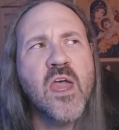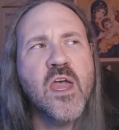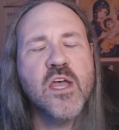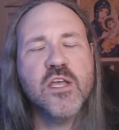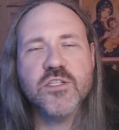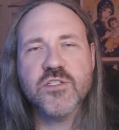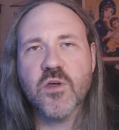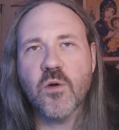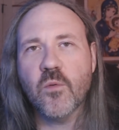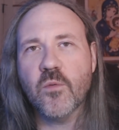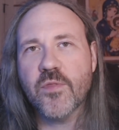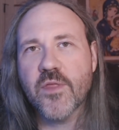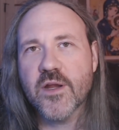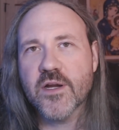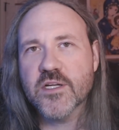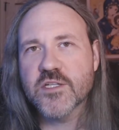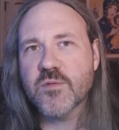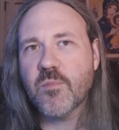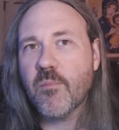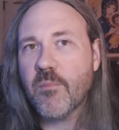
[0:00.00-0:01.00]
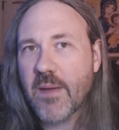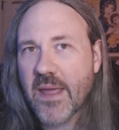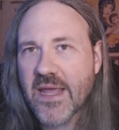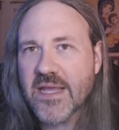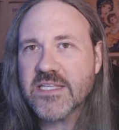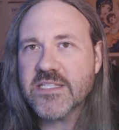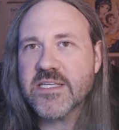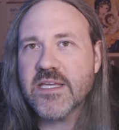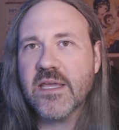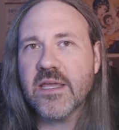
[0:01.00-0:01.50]
So there's
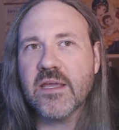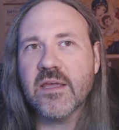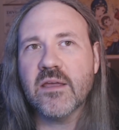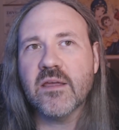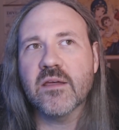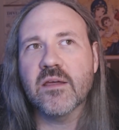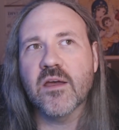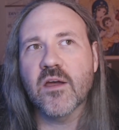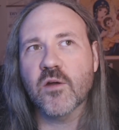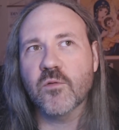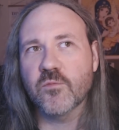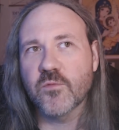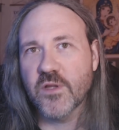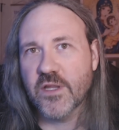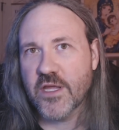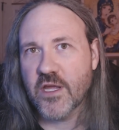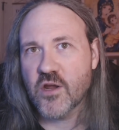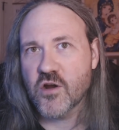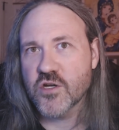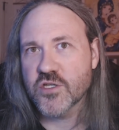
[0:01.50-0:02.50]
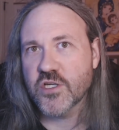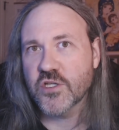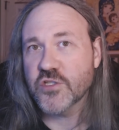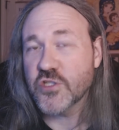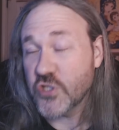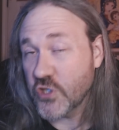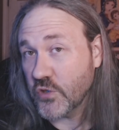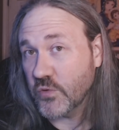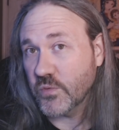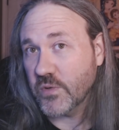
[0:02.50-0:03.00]
pacing uh, really occurs on
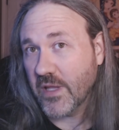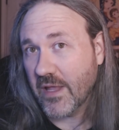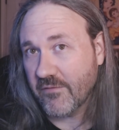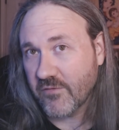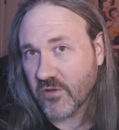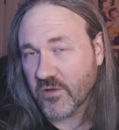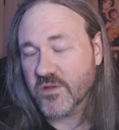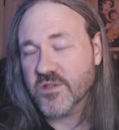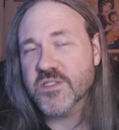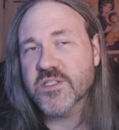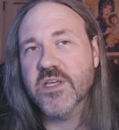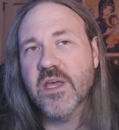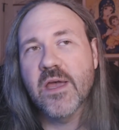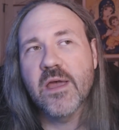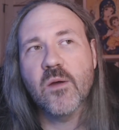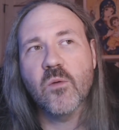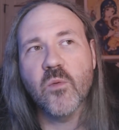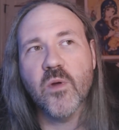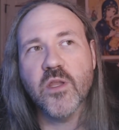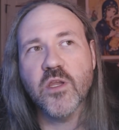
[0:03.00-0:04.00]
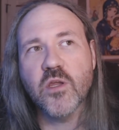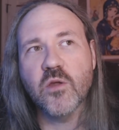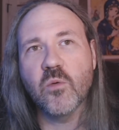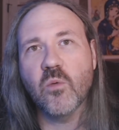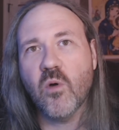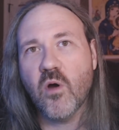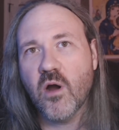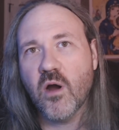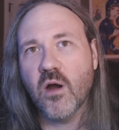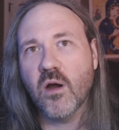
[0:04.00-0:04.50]
two levels when
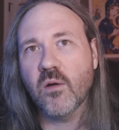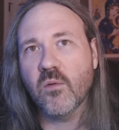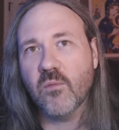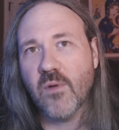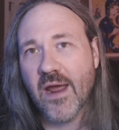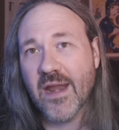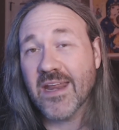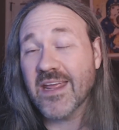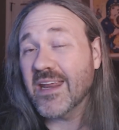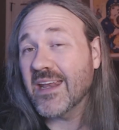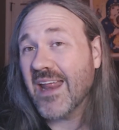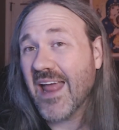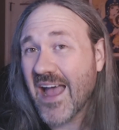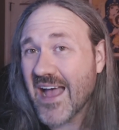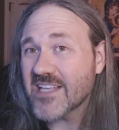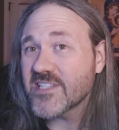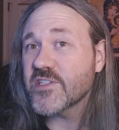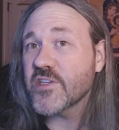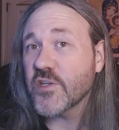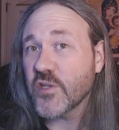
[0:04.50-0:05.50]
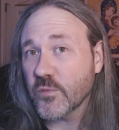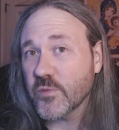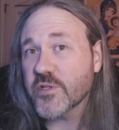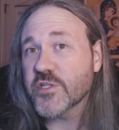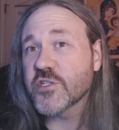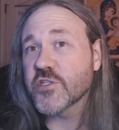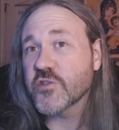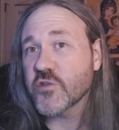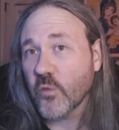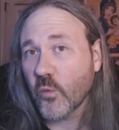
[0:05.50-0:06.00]
you are writing, and it has to do with
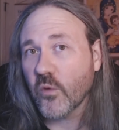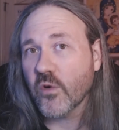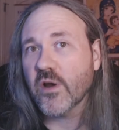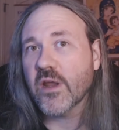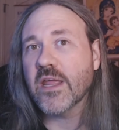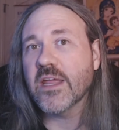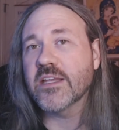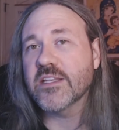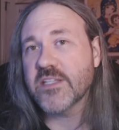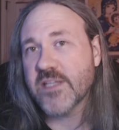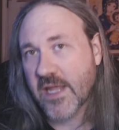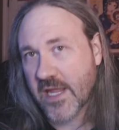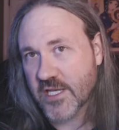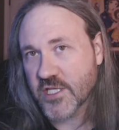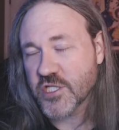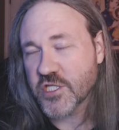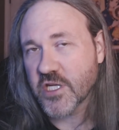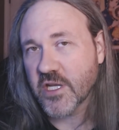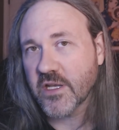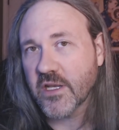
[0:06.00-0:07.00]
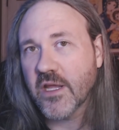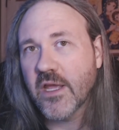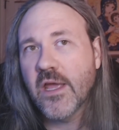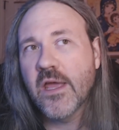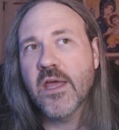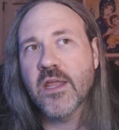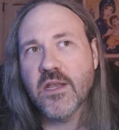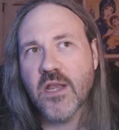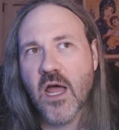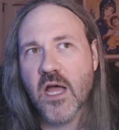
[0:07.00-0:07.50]
story tension,
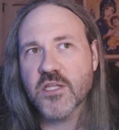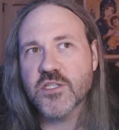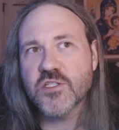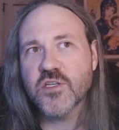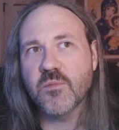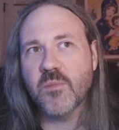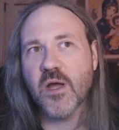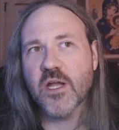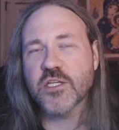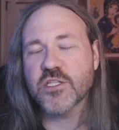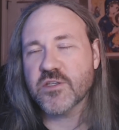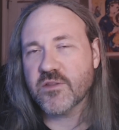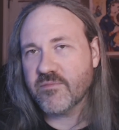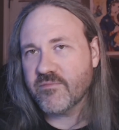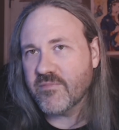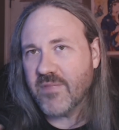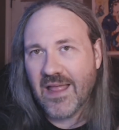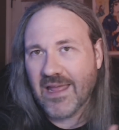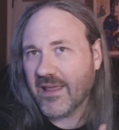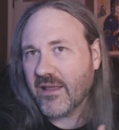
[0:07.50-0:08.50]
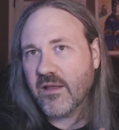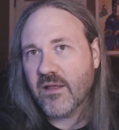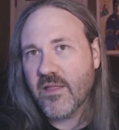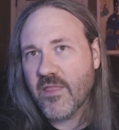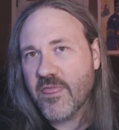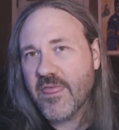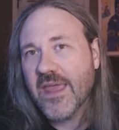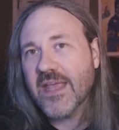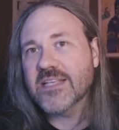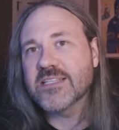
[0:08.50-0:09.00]
not so much like
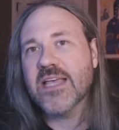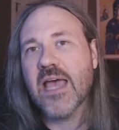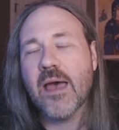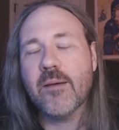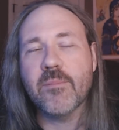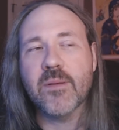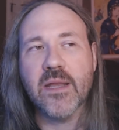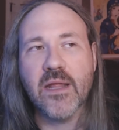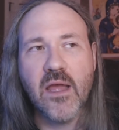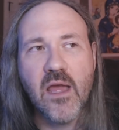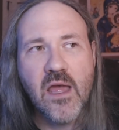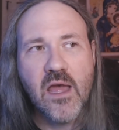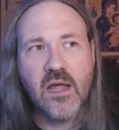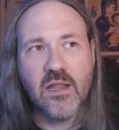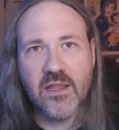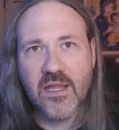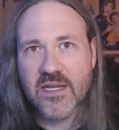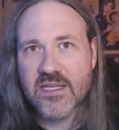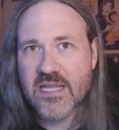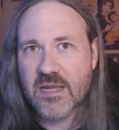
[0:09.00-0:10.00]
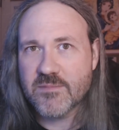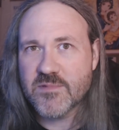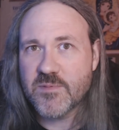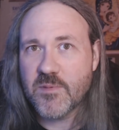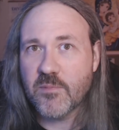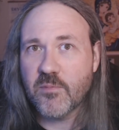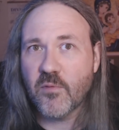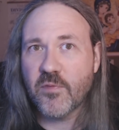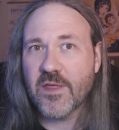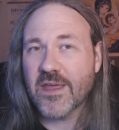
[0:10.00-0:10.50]
things happening. A lot of times
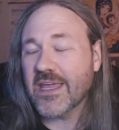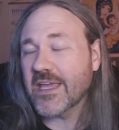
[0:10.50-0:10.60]
people think